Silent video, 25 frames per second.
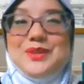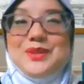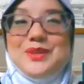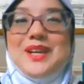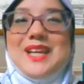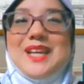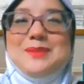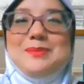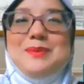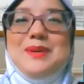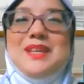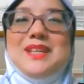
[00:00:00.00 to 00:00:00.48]
our
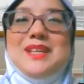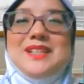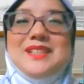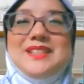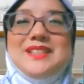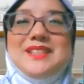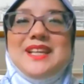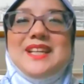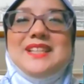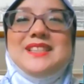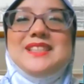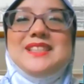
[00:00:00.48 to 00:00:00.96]
guest
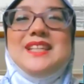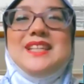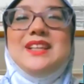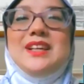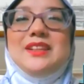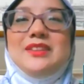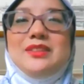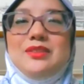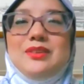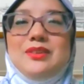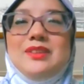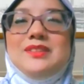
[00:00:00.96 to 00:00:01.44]
speakers, Nancy
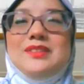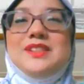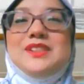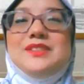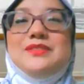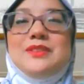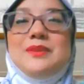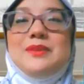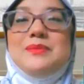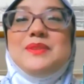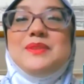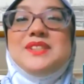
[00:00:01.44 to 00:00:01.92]
Dandolos
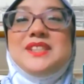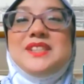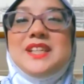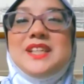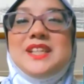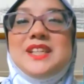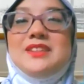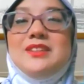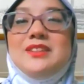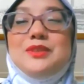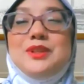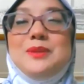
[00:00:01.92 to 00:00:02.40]
from the
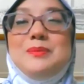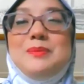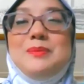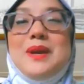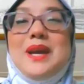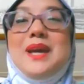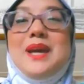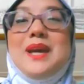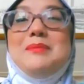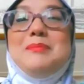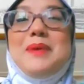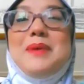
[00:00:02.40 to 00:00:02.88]
Signal Group
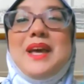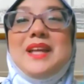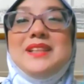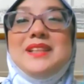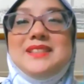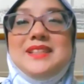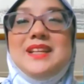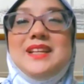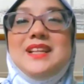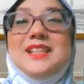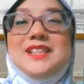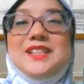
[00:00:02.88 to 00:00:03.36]
and
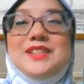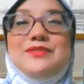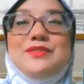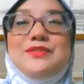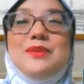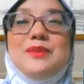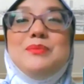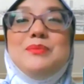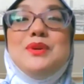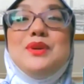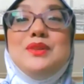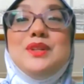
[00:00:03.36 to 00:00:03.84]
Pantelis
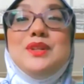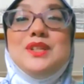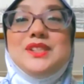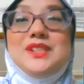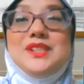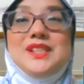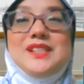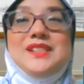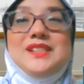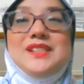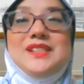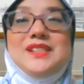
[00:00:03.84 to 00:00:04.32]
from
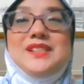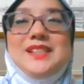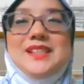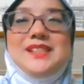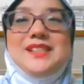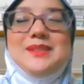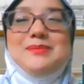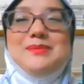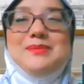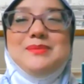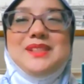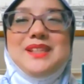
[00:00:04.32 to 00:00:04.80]
Ulysses
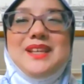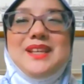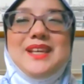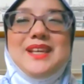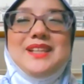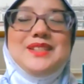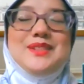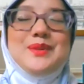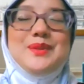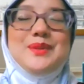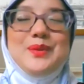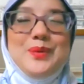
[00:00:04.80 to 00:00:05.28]
Systems,
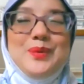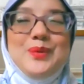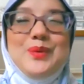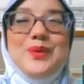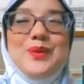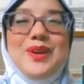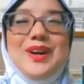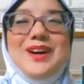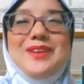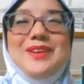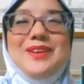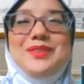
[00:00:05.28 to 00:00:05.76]
and to
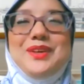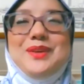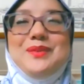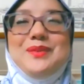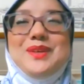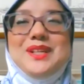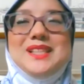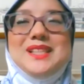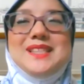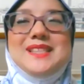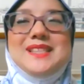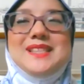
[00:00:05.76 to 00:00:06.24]
all our
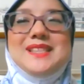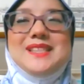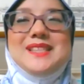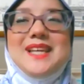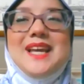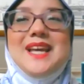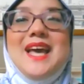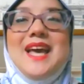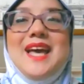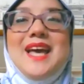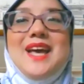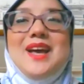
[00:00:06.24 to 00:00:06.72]
viewers.
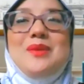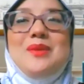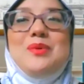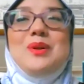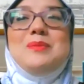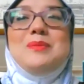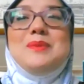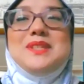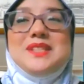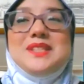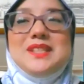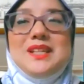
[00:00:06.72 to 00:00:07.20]

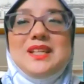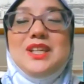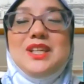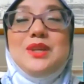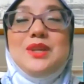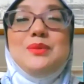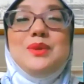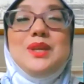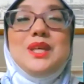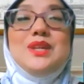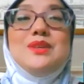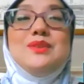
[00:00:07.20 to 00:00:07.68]
We'll be sending
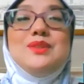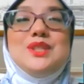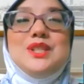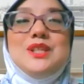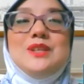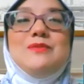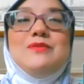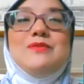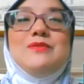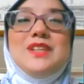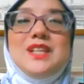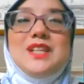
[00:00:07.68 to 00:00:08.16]
you a
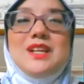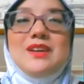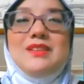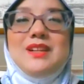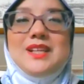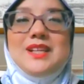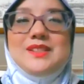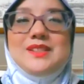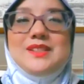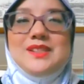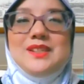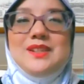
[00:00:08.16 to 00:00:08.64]
YouTube video
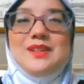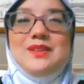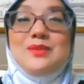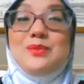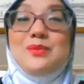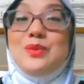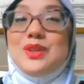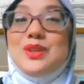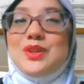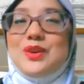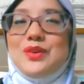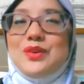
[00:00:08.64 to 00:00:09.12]
link
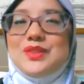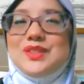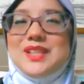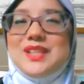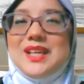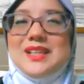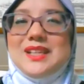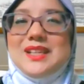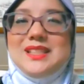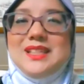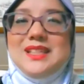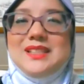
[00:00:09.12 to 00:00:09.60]
soon with
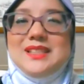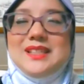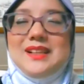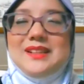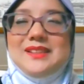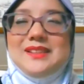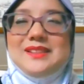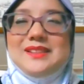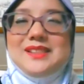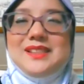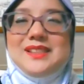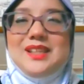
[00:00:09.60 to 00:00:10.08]
contact
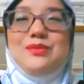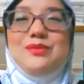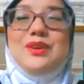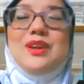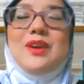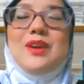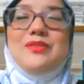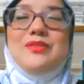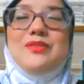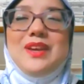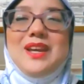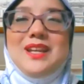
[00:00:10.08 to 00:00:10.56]
details if
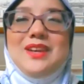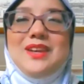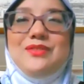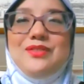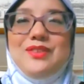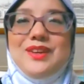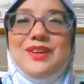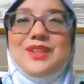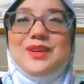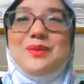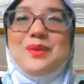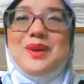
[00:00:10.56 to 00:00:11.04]
you have any
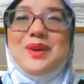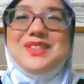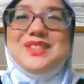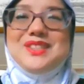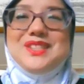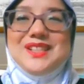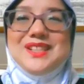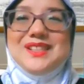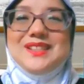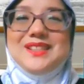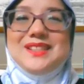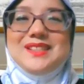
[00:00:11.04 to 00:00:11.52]
further
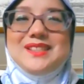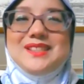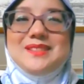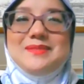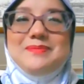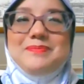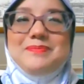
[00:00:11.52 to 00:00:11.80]
questions.